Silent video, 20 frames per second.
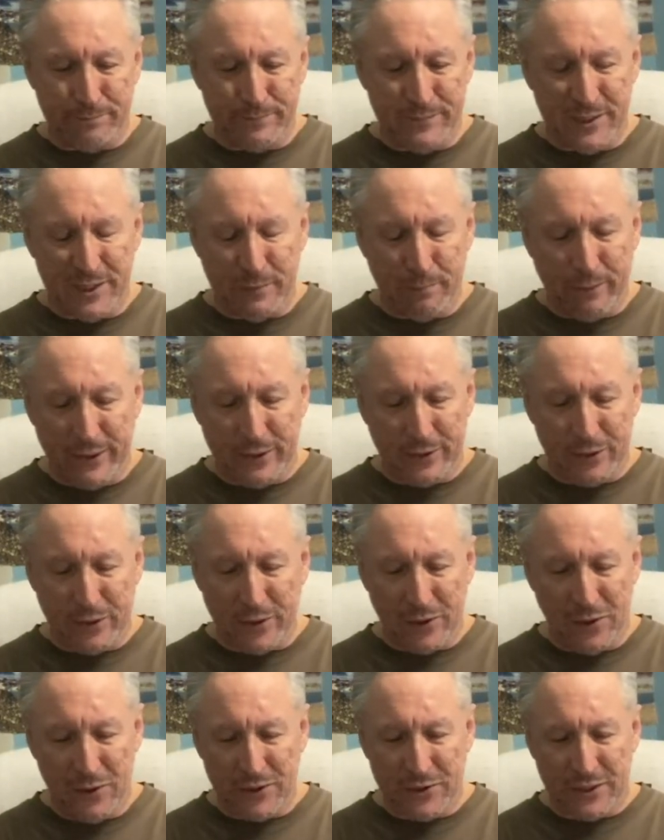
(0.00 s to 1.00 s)
Spectre
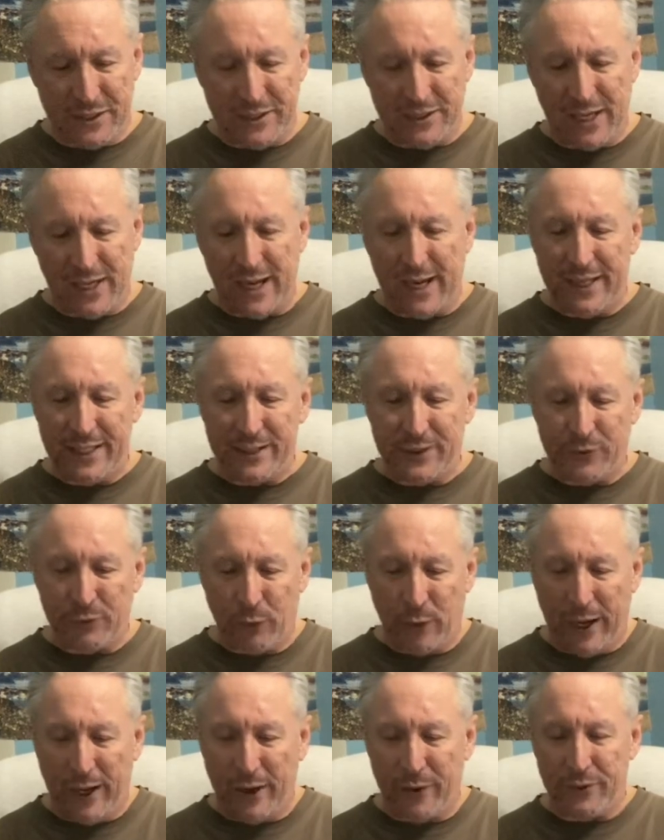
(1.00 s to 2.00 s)
closed his eyes,
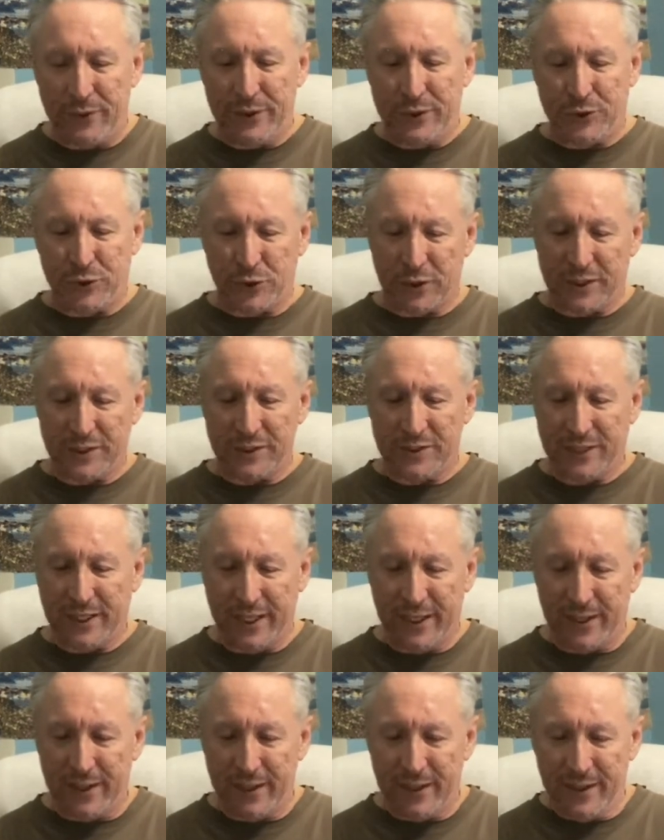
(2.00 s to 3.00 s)
frowned, and shook his
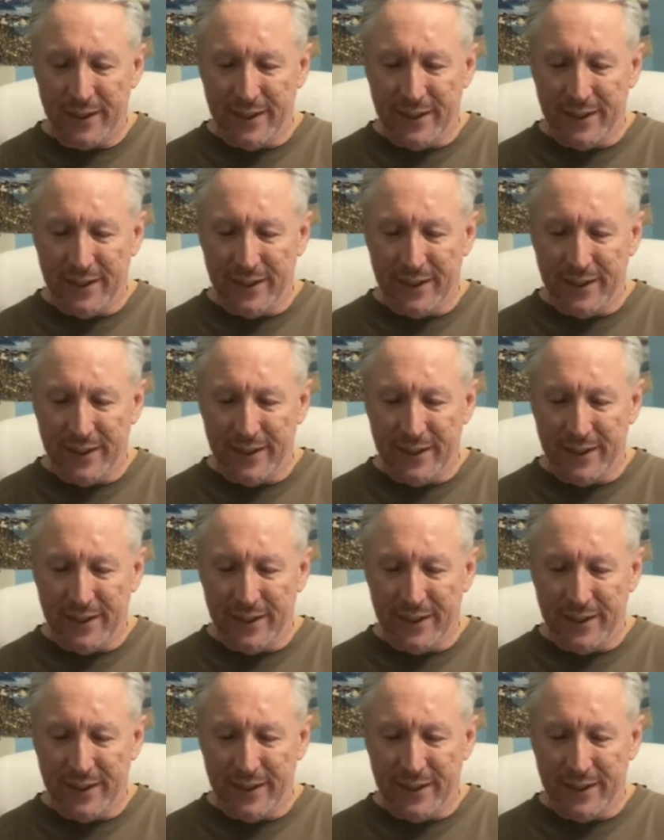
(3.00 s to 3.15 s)
head.